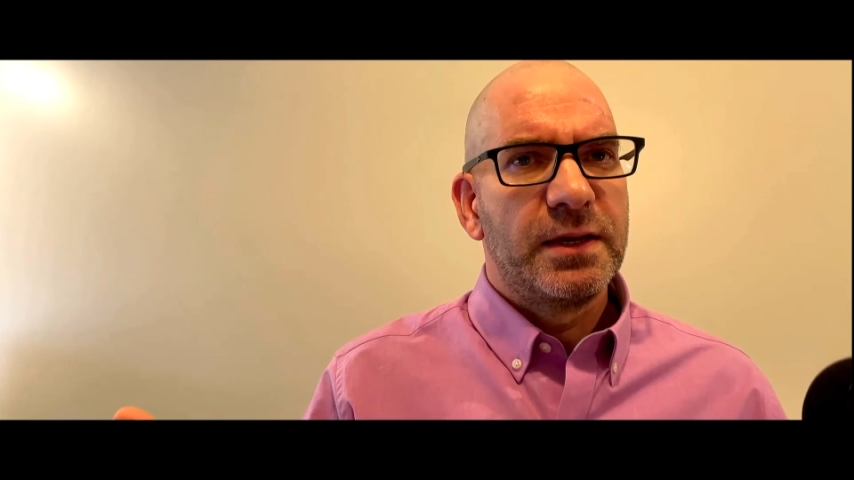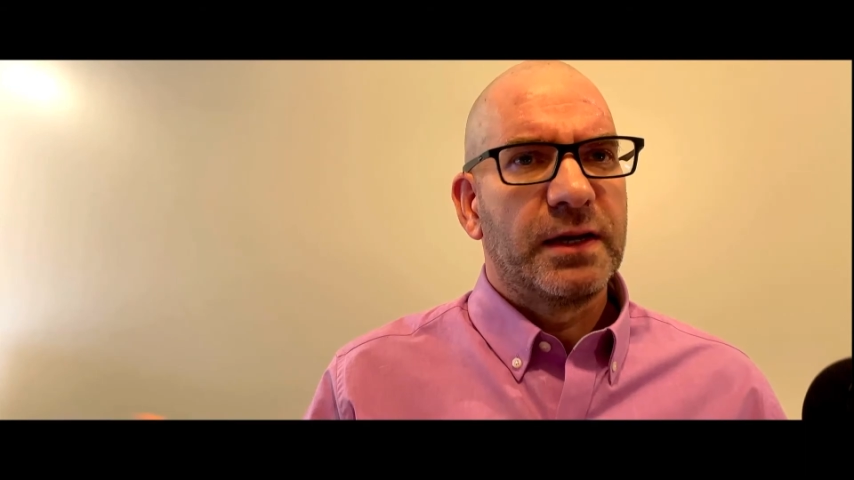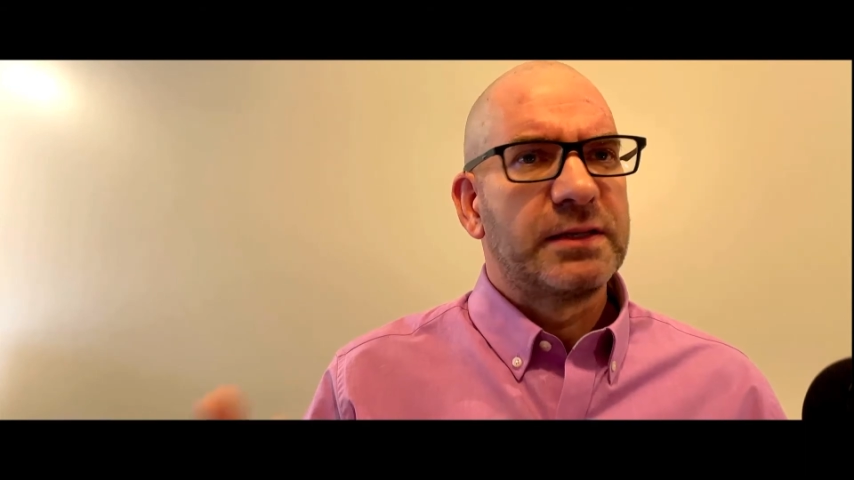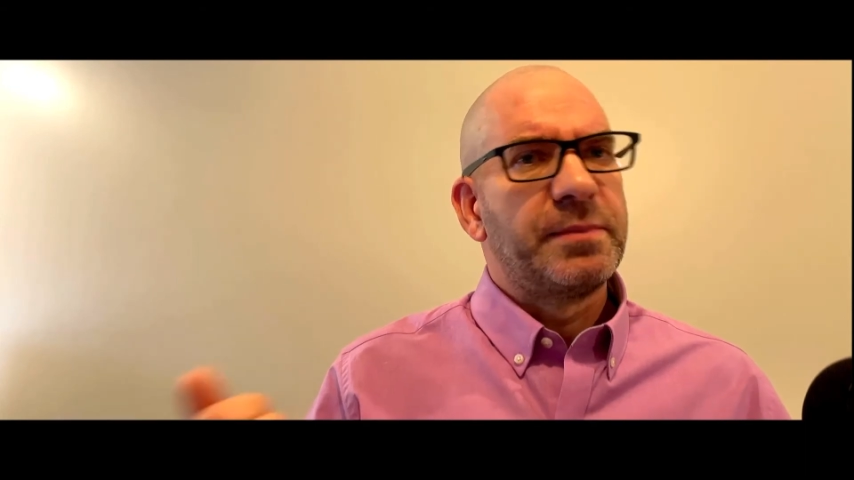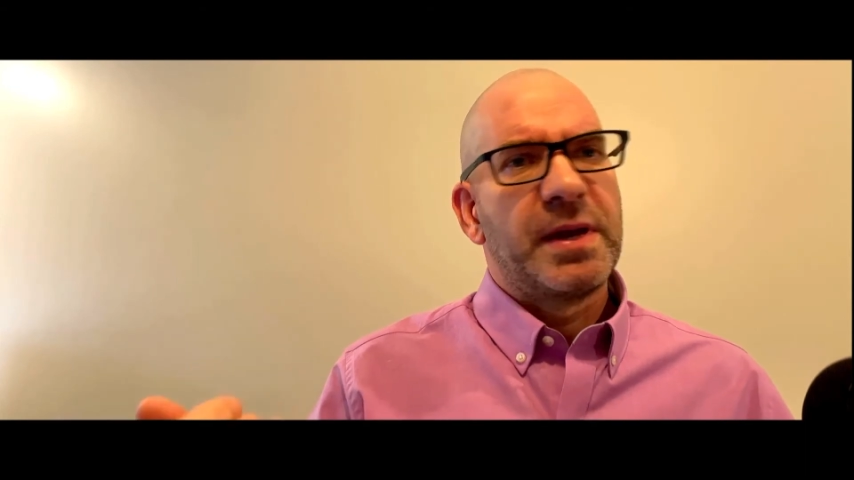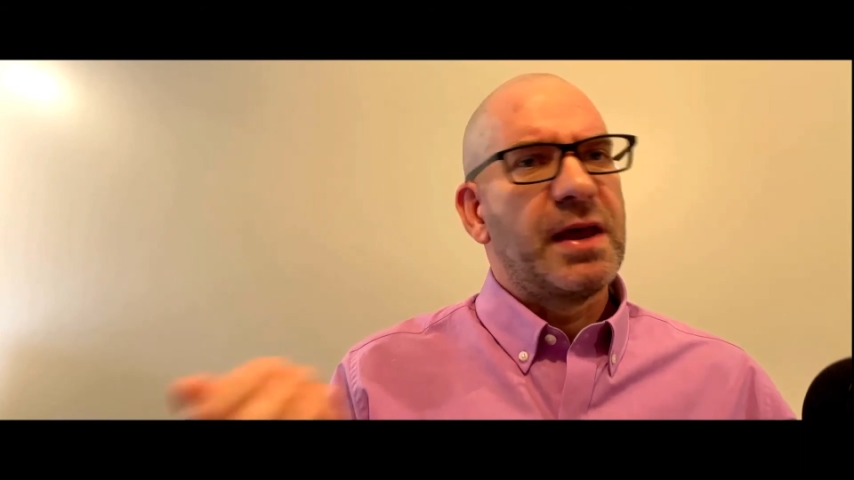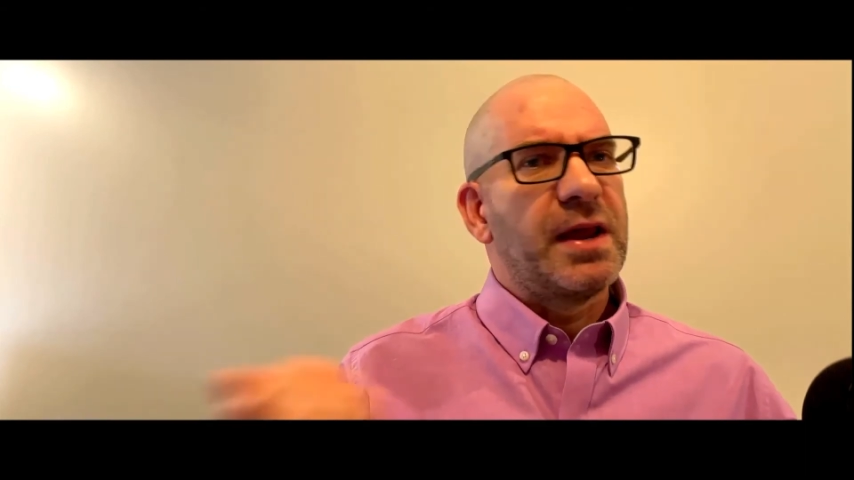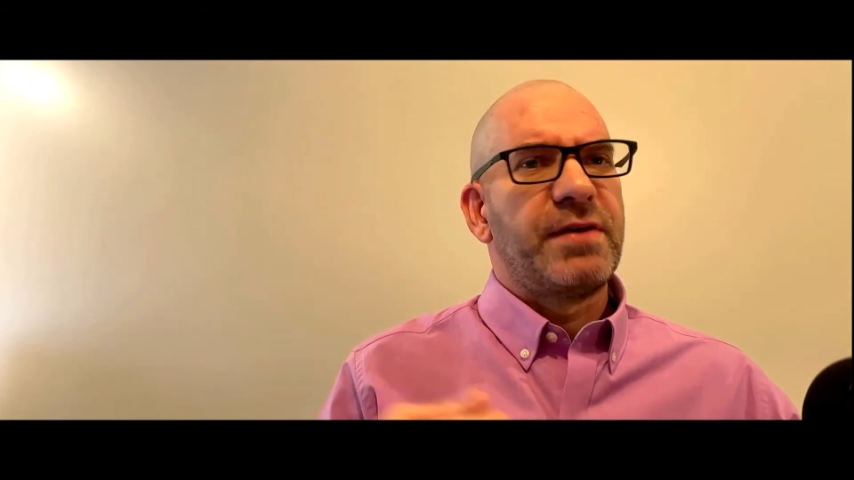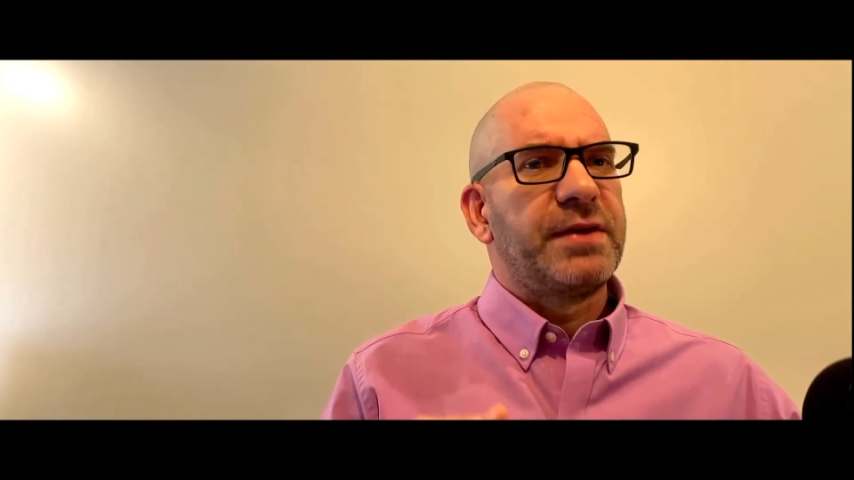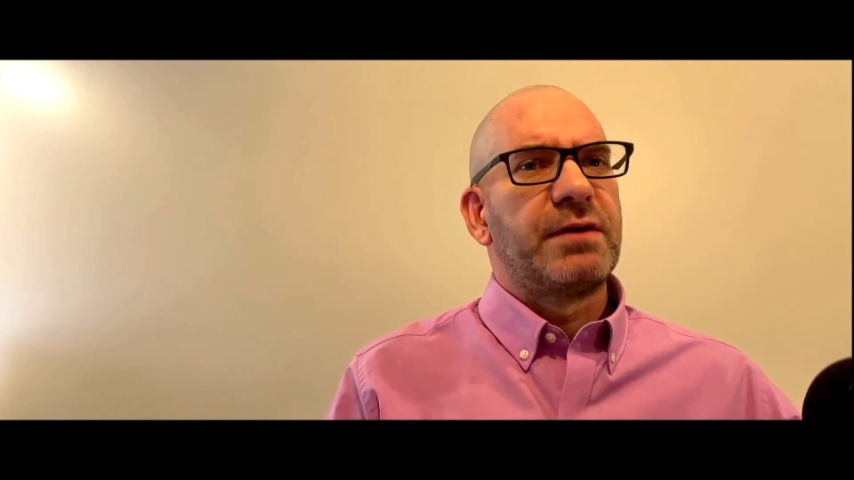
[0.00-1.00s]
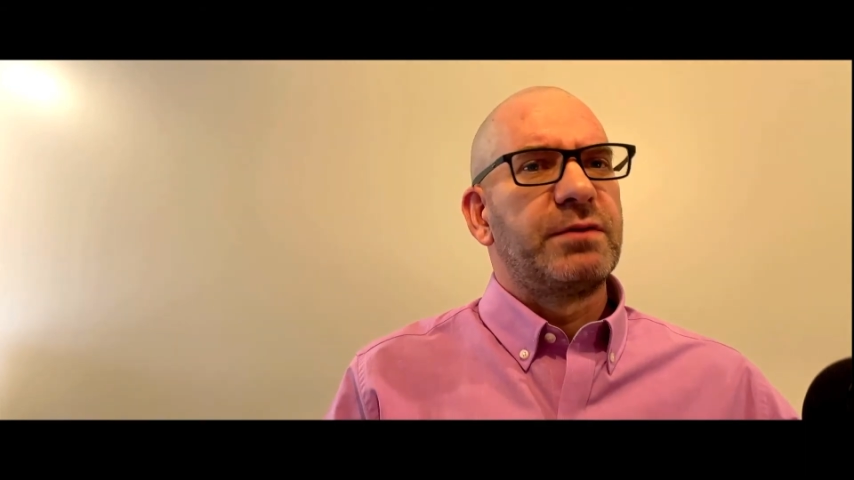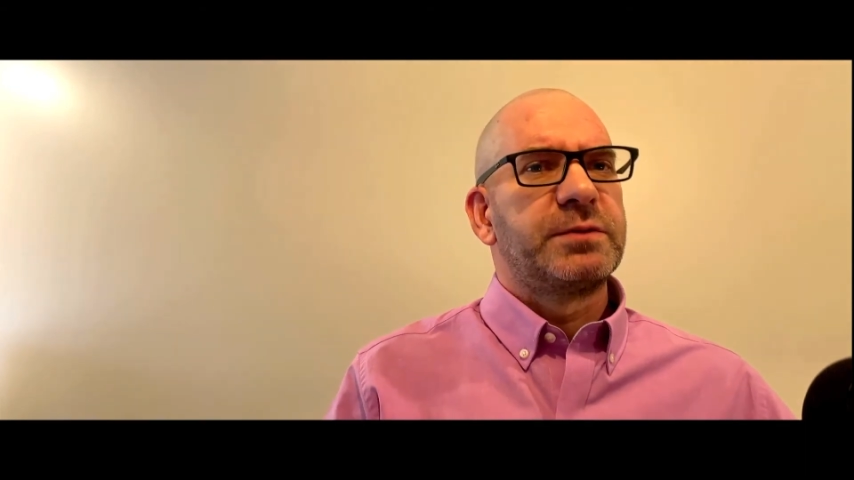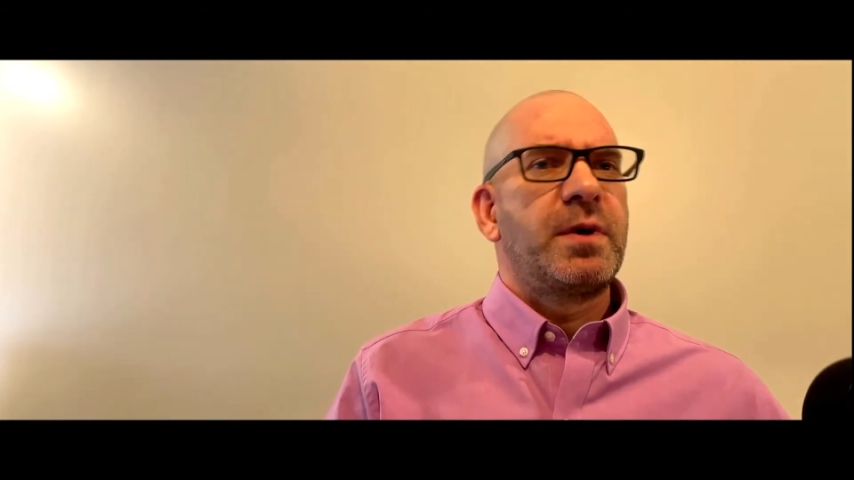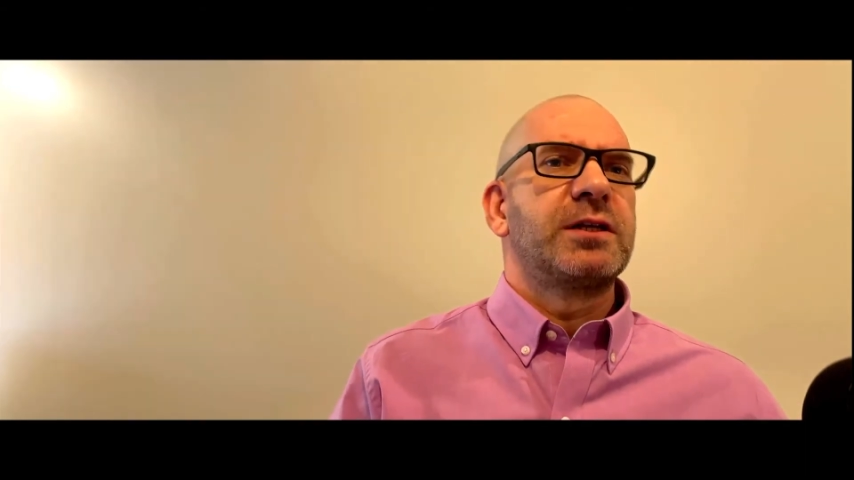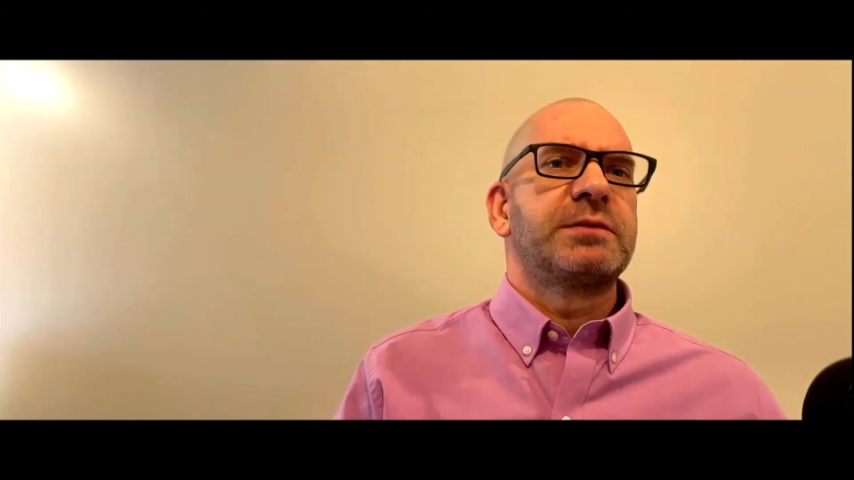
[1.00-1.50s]
Because they may not have had that
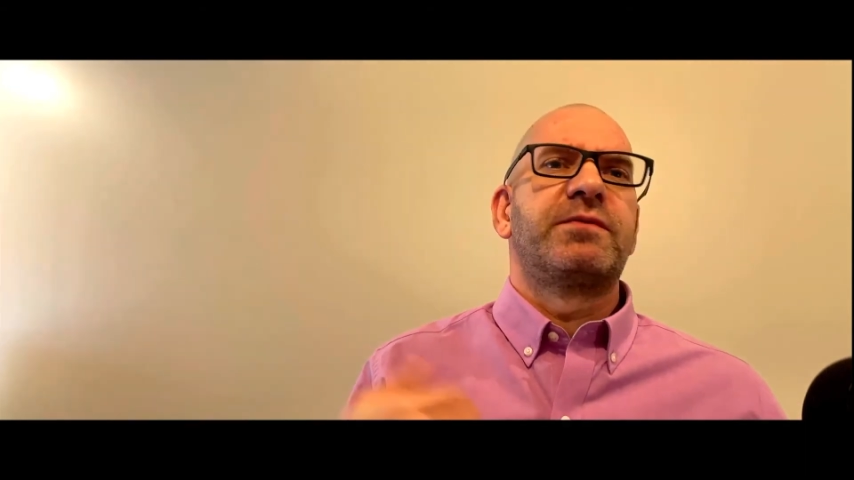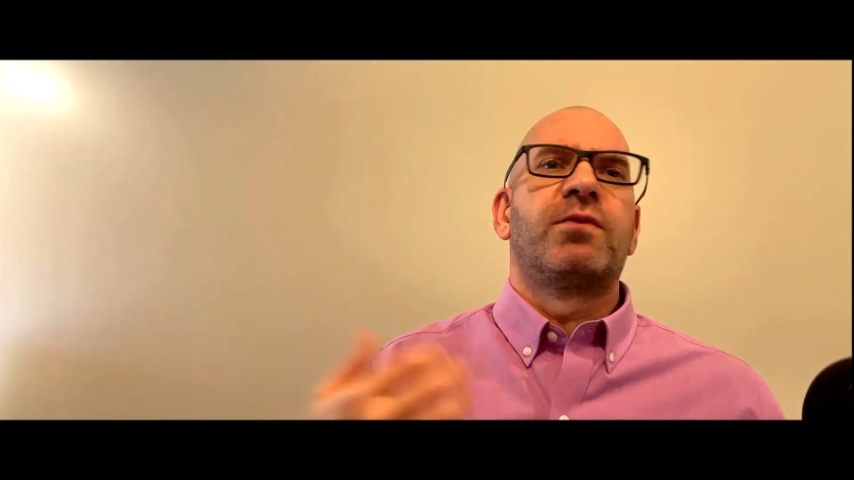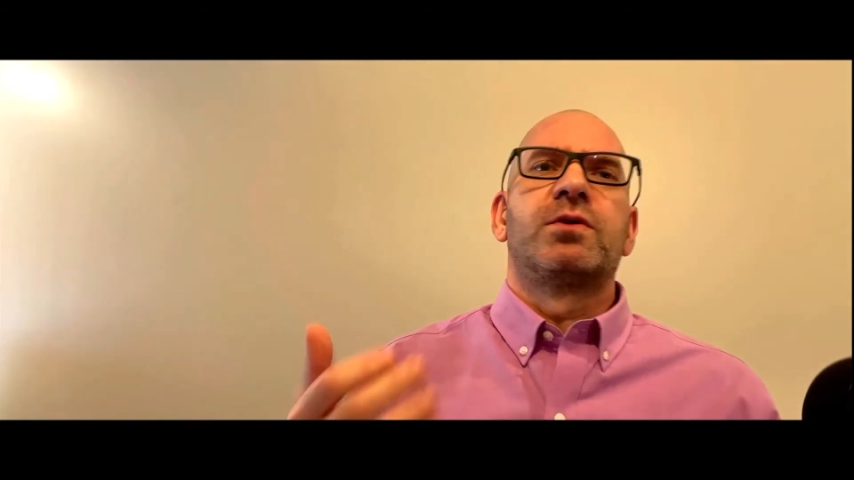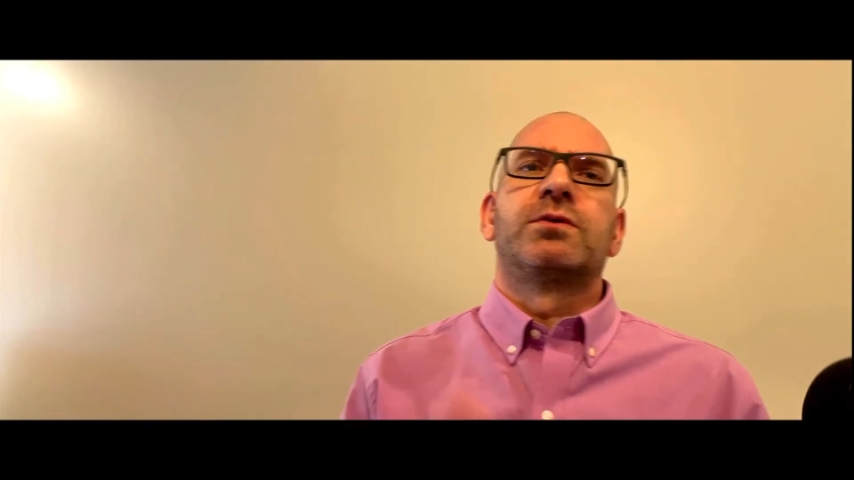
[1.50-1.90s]
response before.